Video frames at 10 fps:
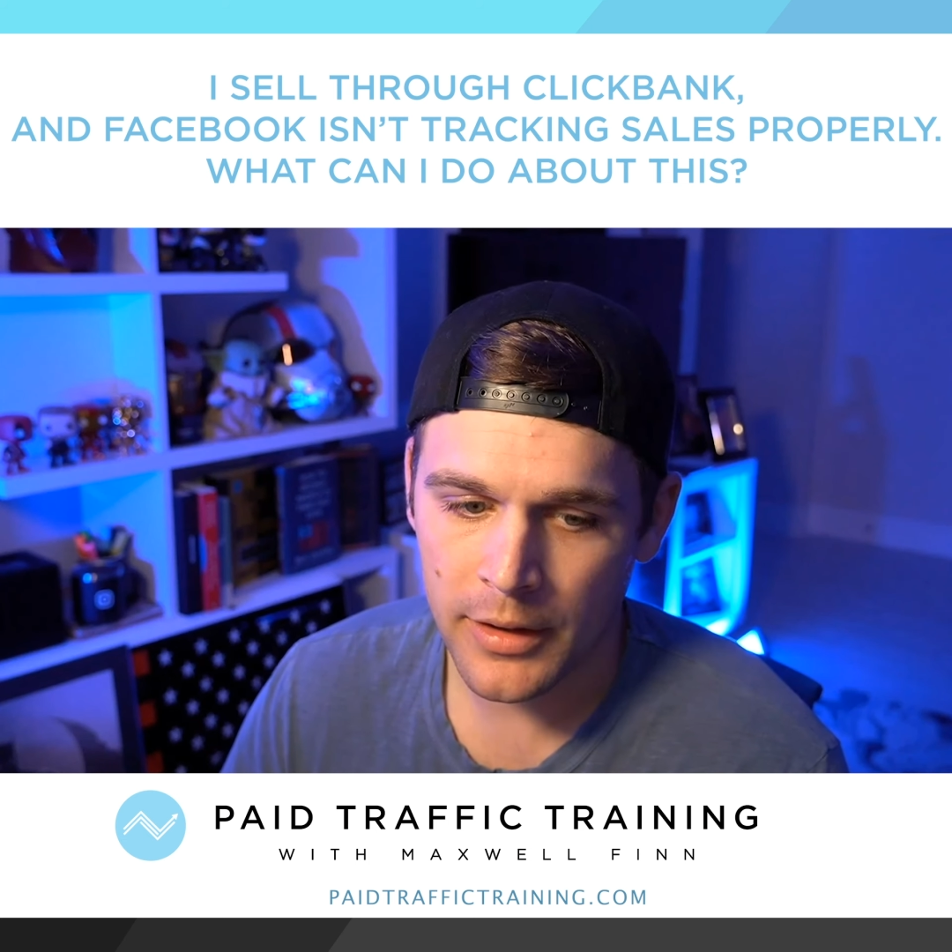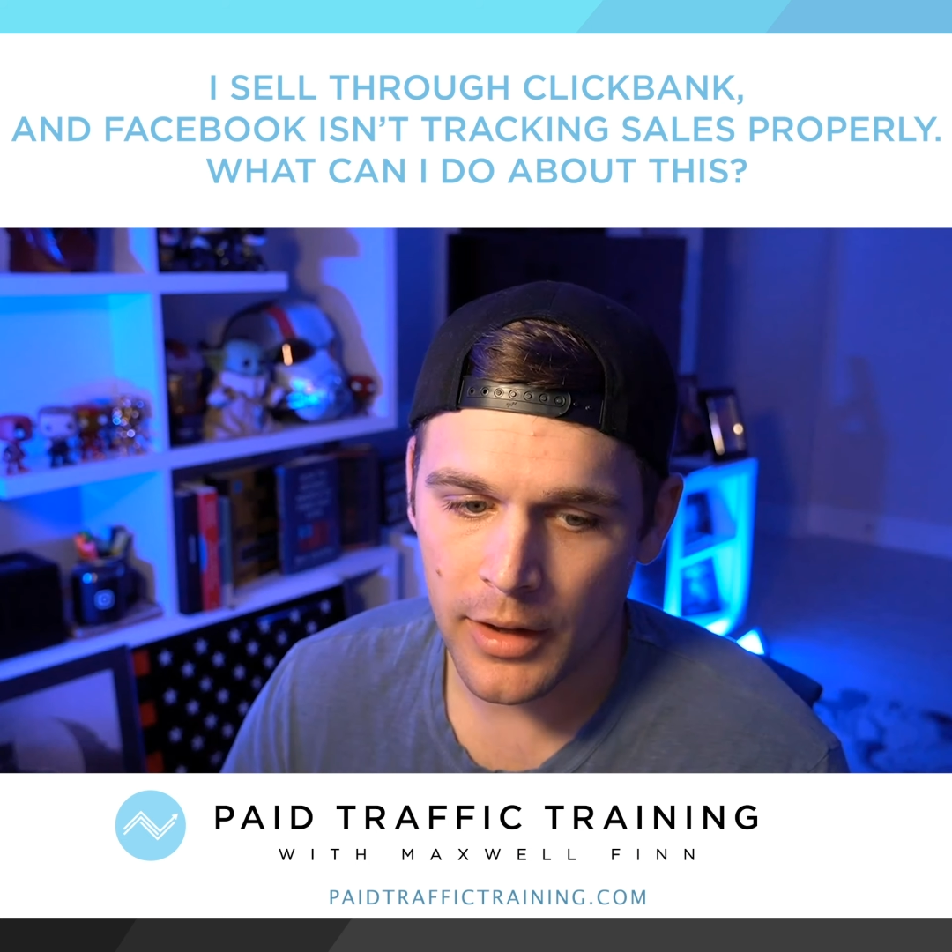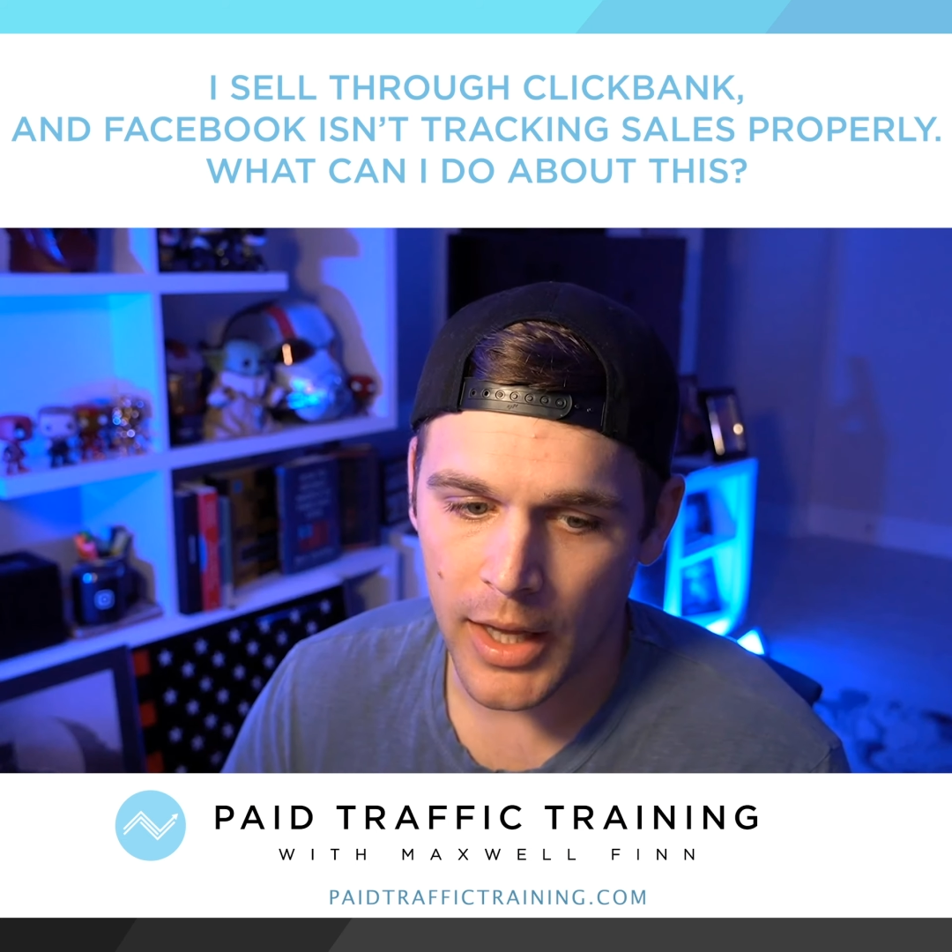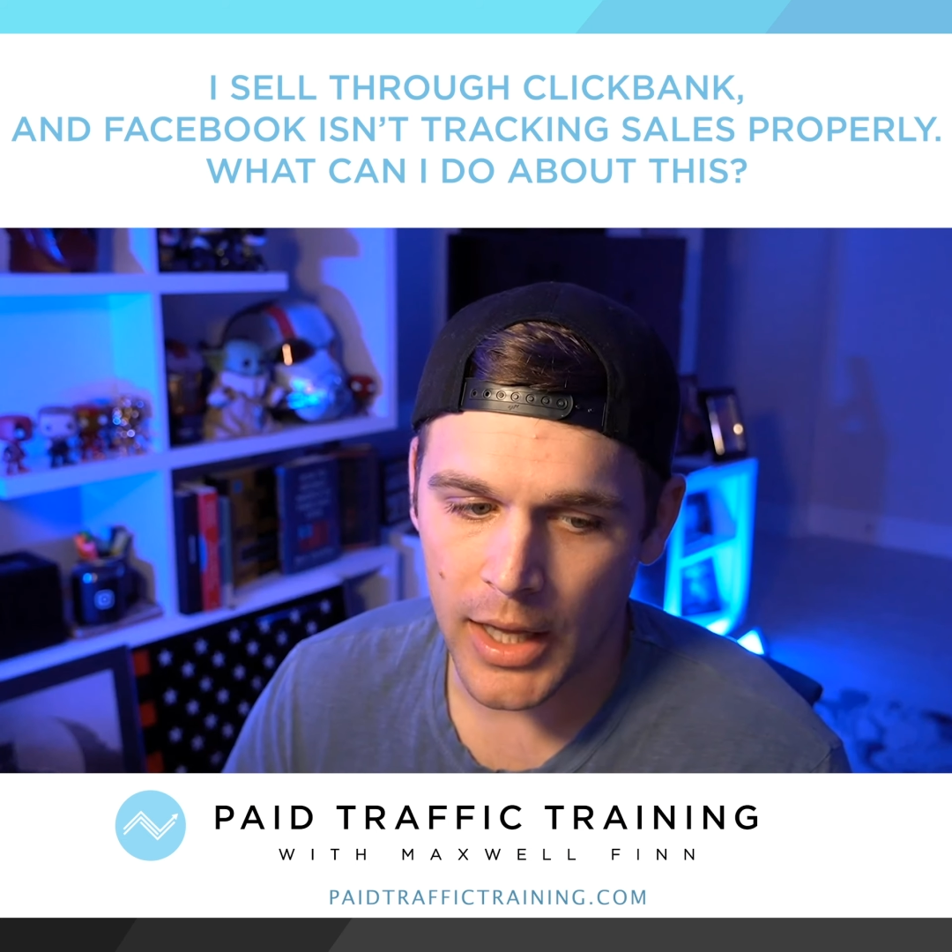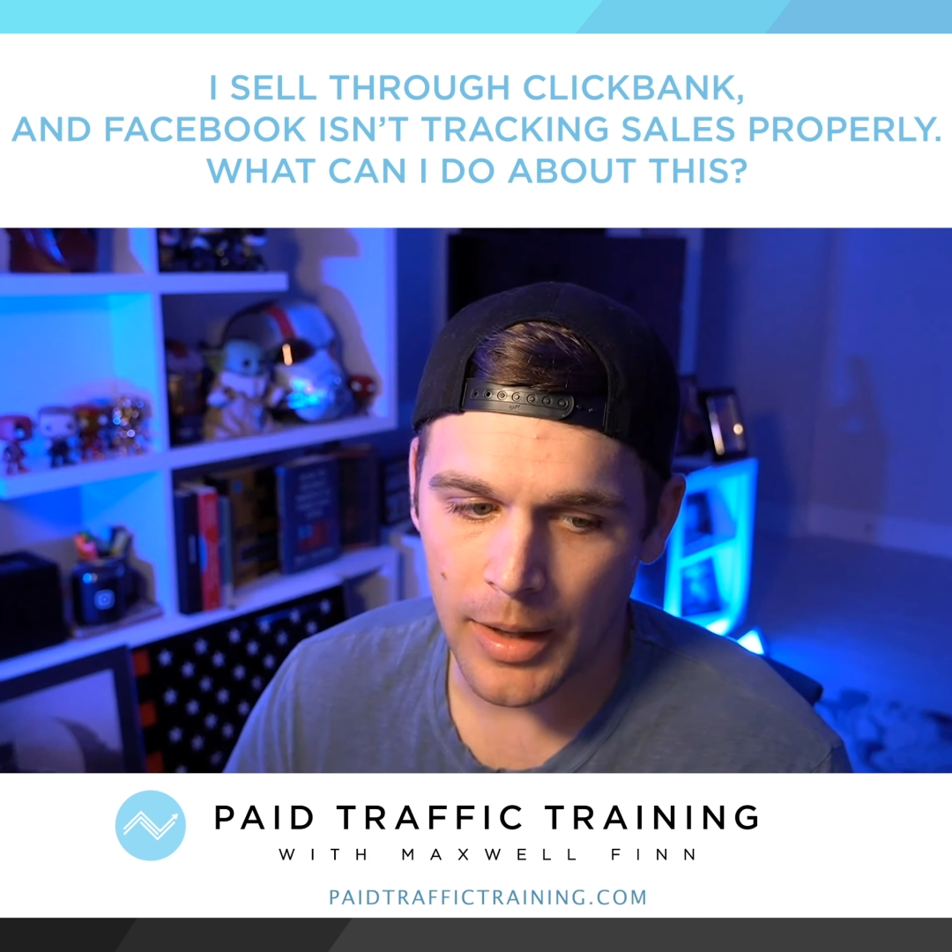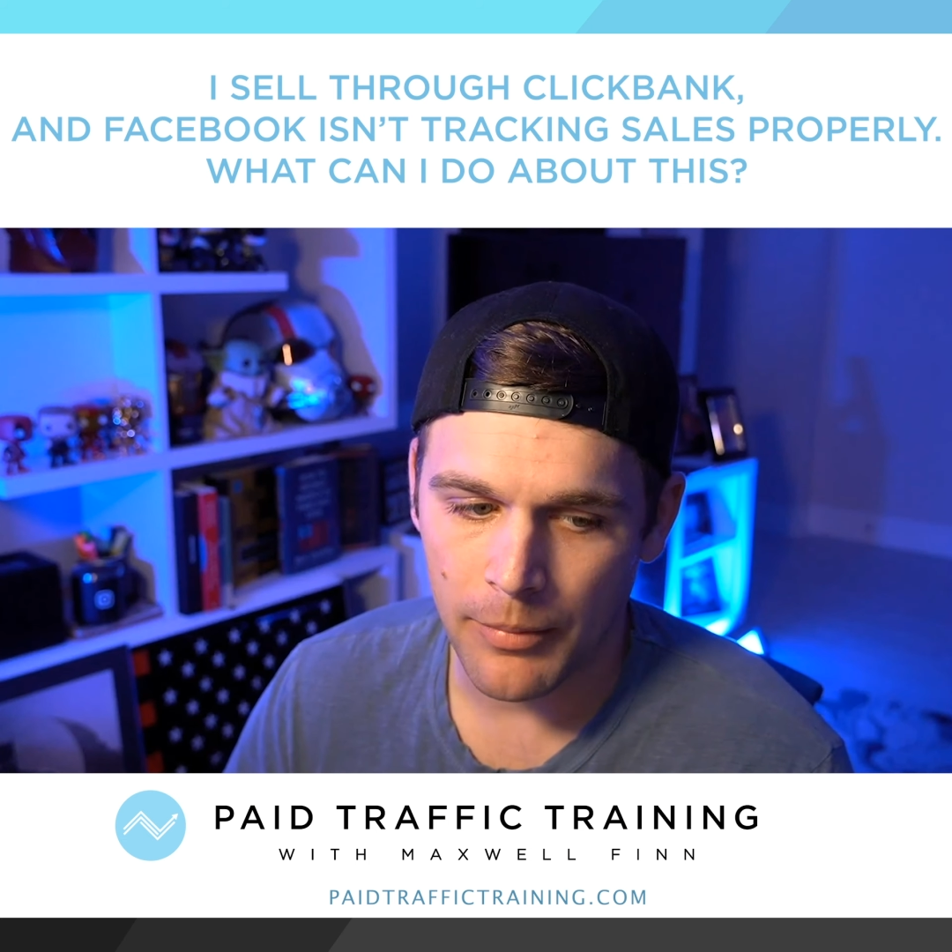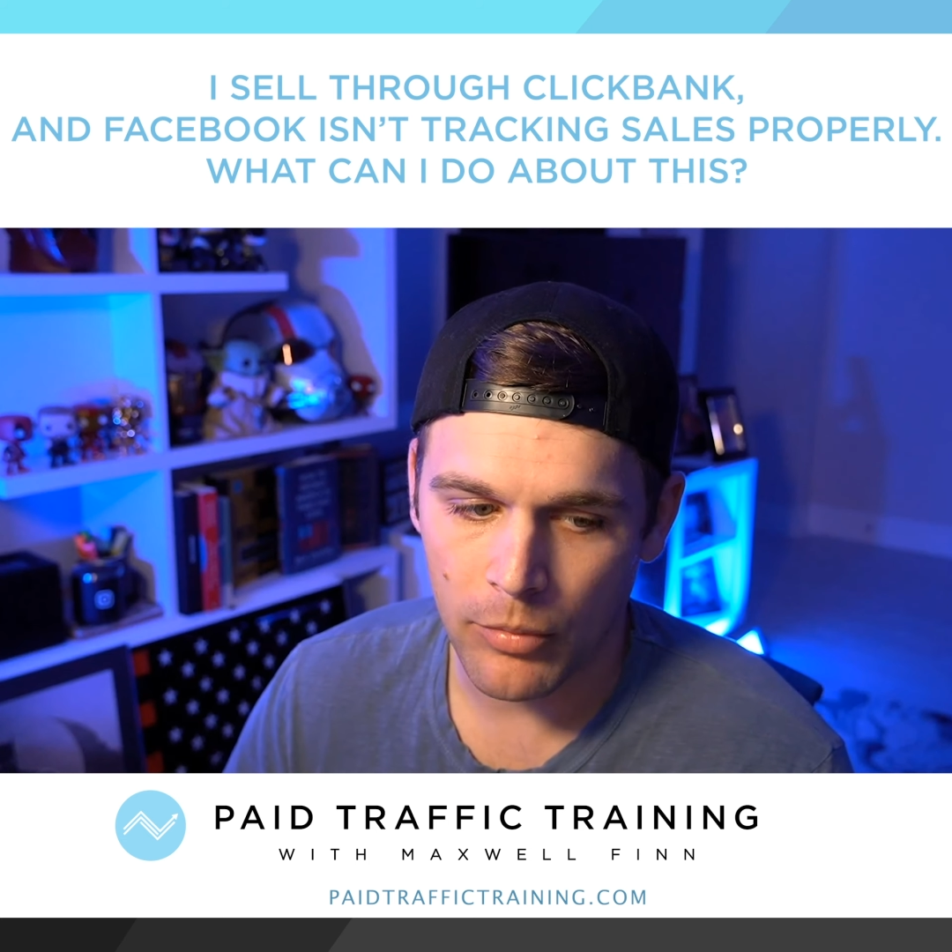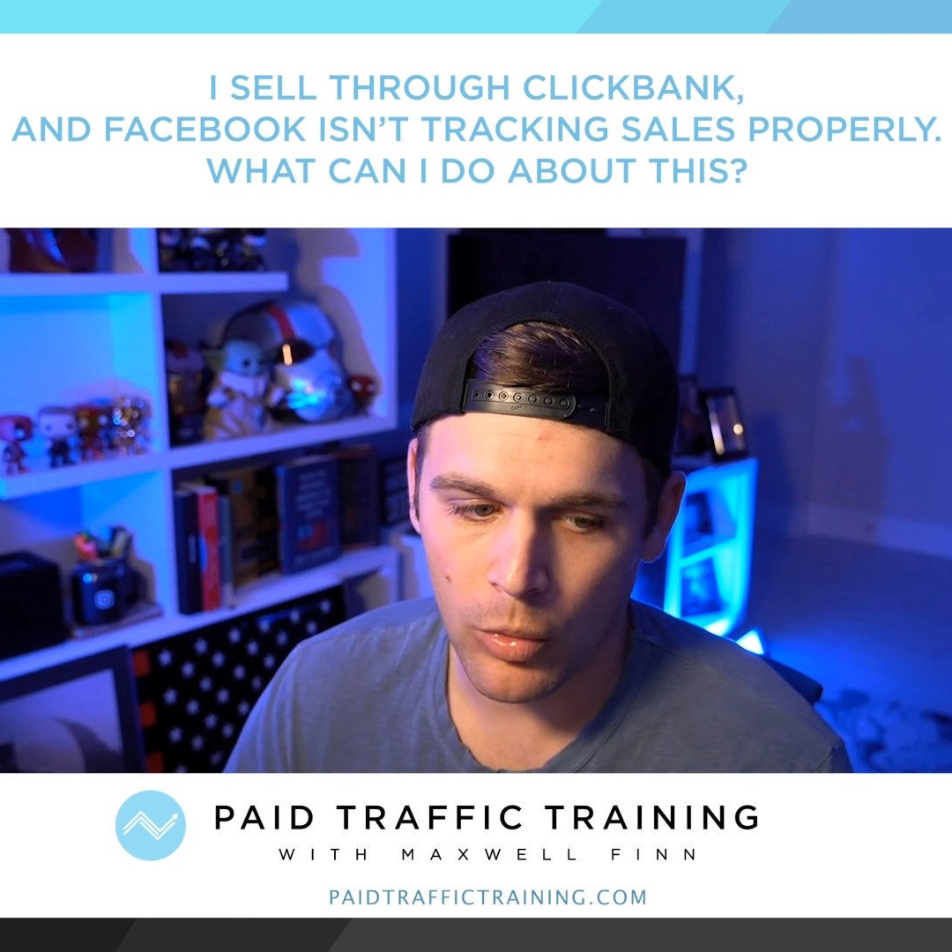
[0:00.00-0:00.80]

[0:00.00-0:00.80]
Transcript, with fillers: um,